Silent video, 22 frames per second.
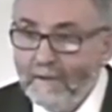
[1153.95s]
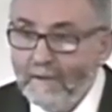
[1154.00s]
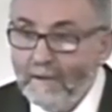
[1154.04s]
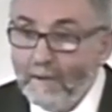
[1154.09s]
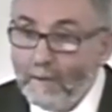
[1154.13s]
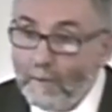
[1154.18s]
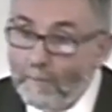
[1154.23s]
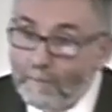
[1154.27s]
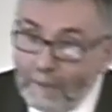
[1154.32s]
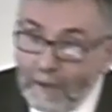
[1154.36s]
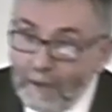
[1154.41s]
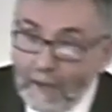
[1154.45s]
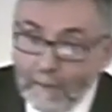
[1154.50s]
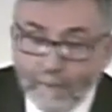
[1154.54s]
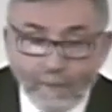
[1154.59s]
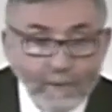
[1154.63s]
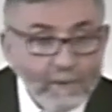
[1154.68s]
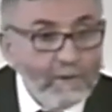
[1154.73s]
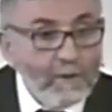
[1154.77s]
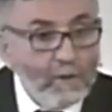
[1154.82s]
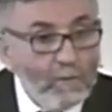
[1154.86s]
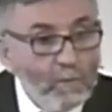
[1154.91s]
The
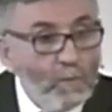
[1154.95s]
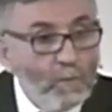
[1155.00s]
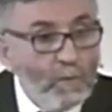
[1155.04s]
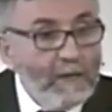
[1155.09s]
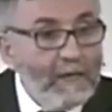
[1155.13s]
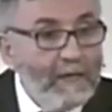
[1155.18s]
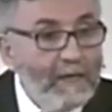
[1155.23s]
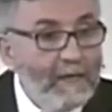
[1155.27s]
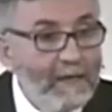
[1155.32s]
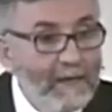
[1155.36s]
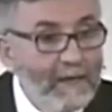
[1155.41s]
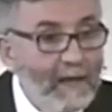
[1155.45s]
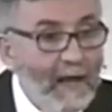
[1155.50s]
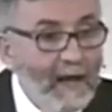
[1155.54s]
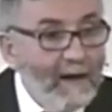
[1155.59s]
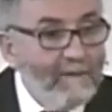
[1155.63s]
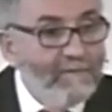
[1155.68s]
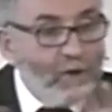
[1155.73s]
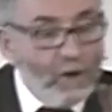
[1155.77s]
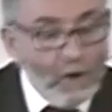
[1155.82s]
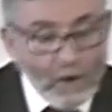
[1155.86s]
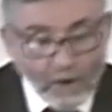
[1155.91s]
people that we
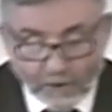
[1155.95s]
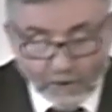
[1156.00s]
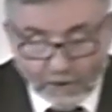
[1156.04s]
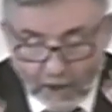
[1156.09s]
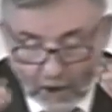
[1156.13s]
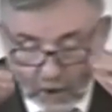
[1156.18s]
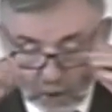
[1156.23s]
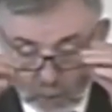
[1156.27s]
have contact